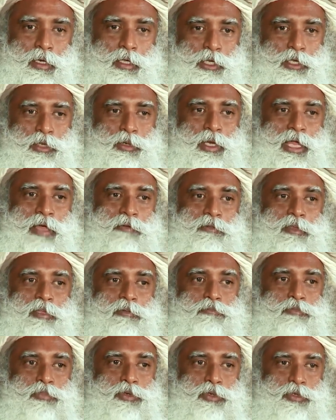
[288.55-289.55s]
new level
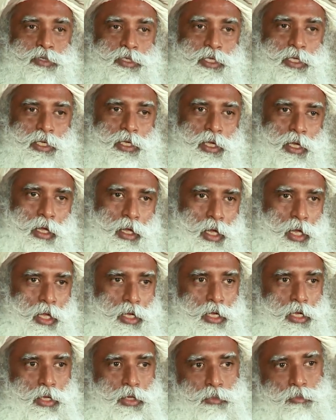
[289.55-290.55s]
of beauty
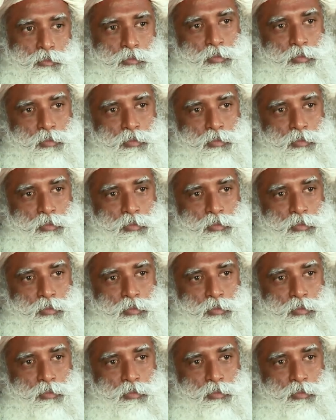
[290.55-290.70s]
and a